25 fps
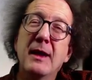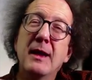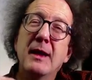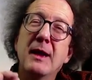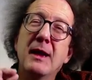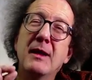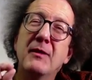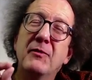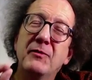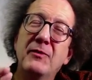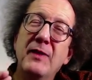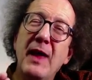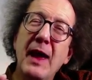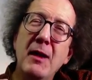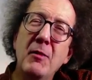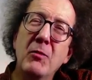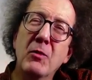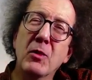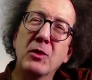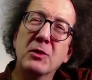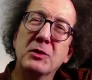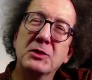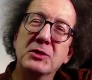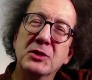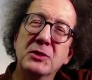if they
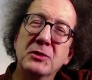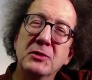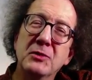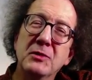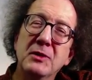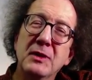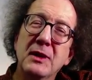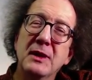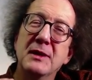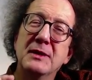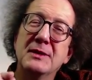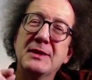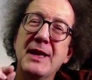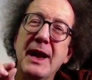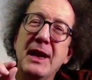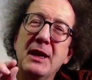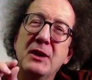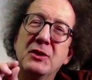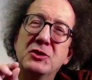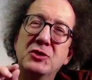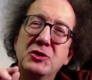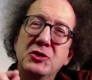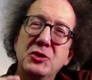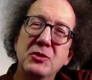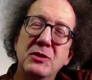were to take
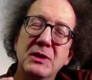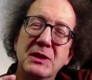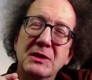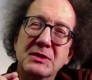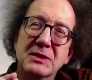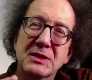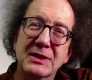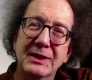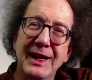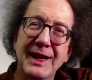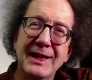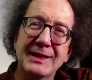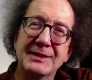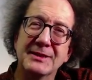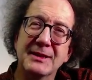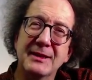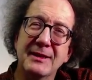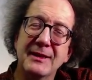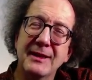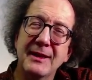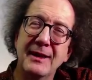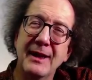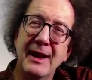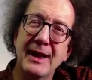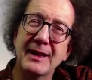Judith's
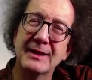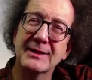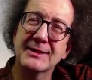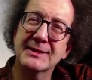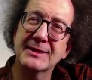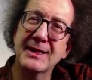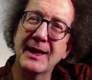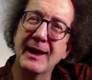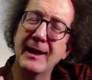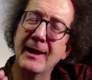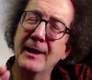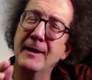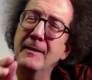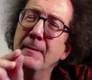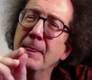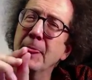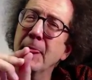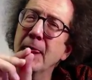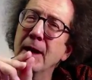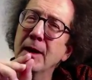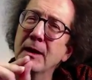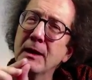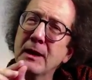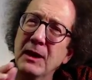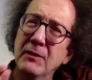lesson and say,
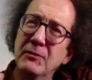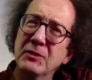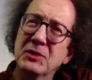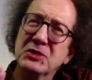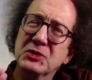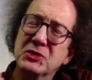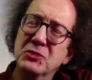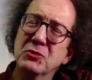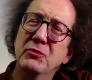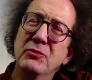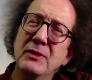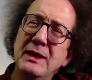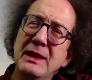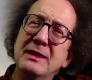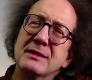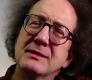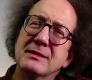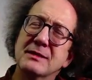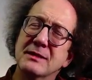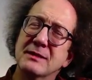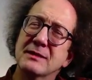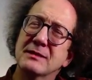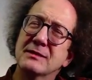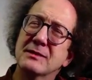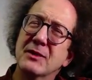give us the
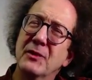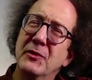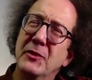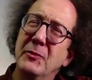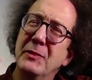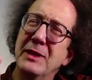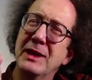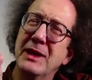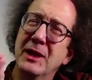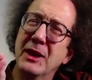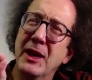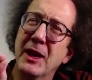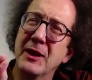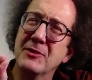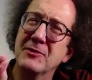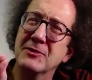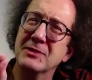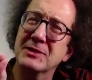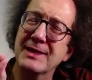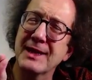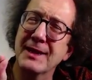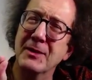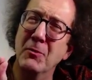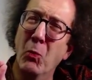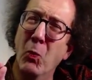reasons so that we can
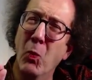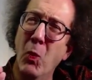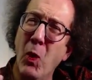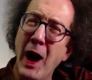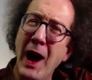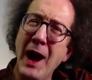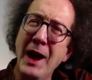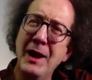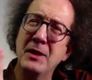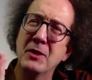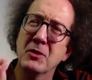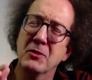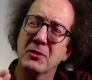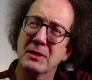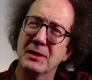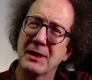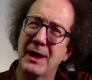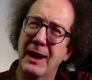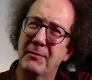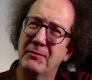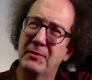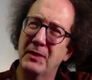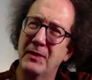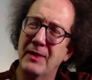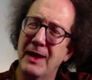understand why you're
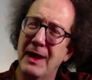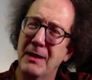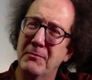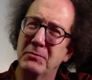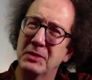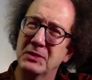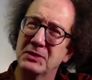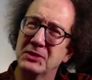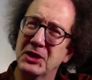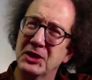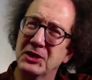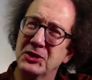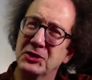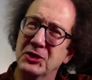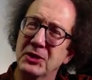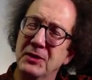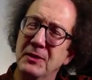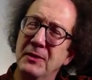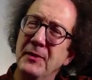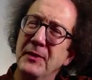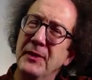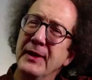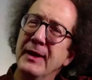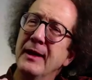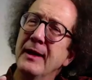adopting that position.
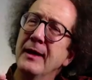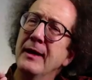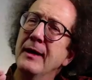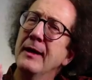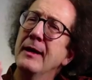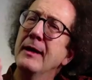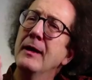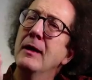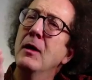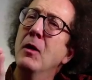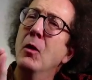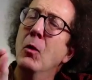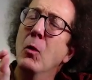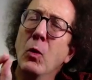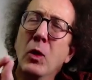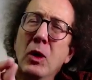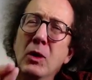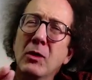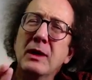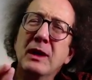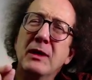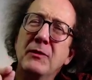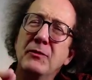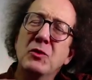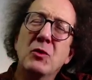We'll
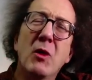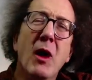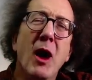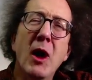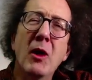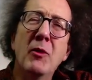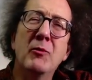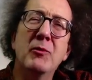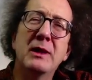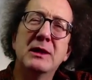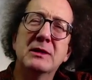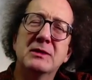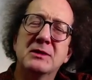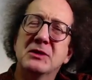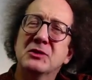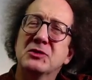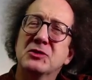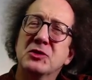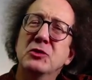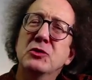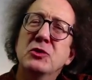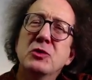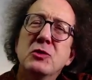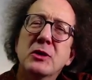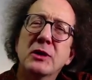give you our reasons so
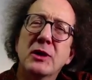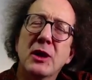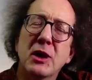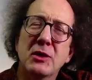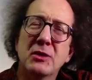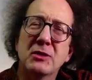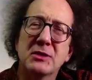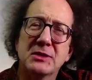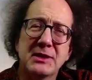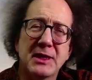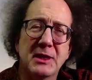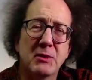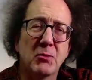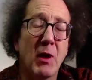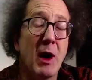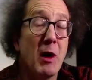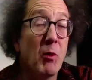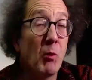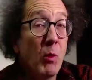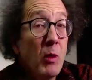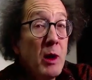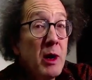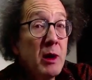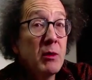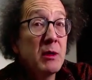you can understand why
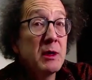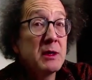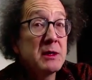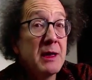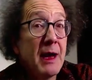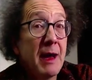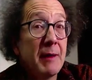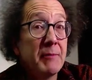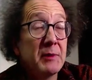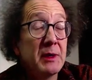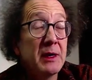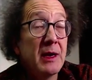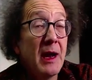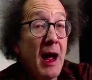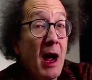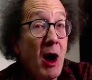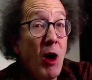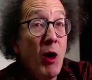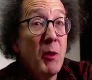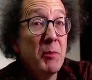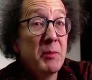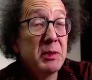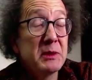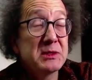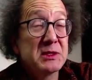we're adopting
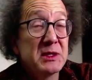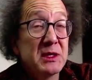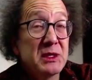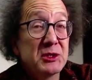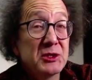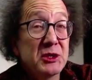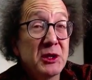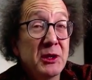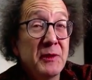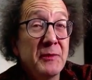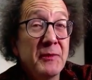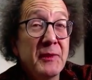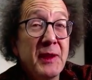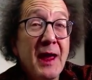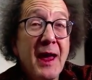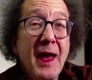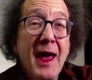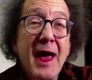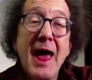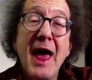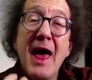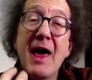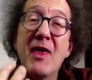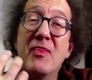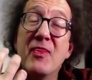our position,
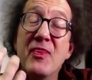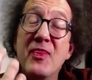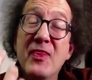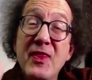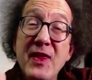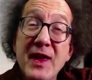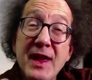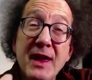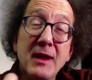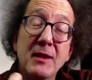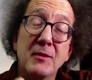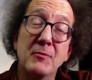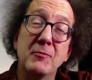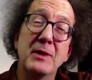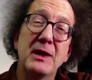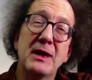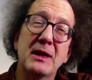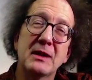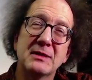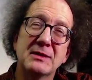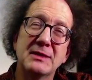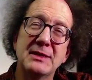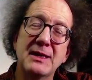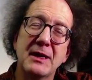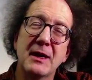and then we
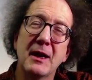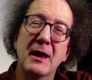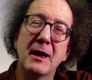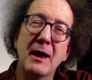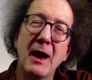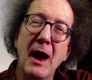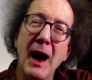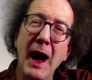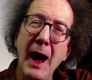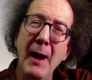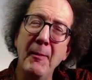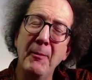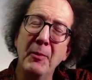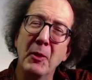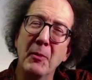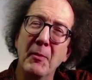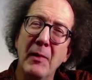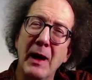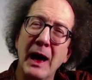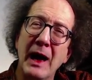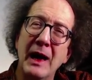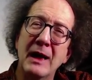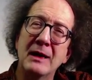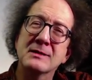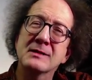can seek a
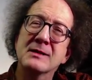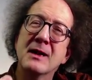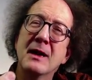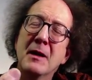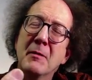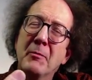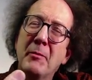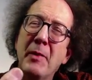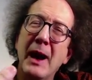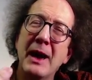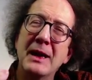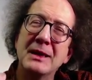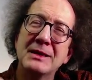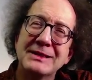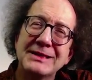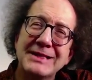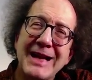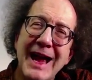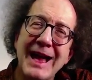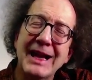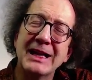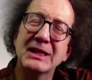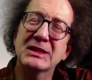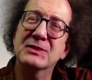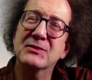compromise by
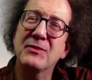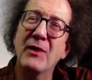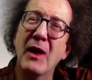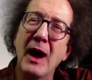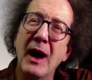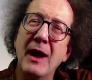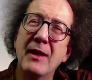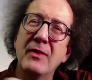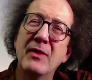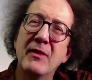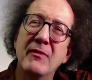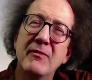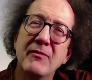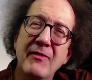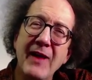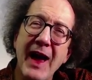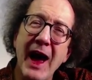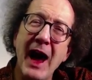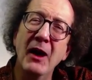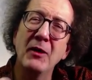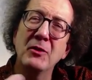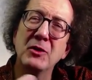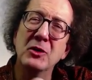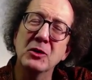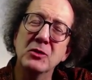satisfying the
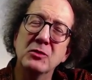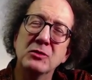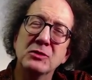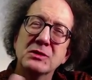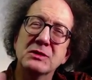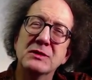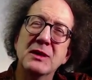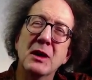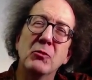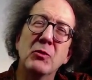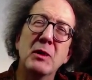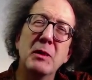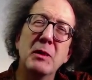values that we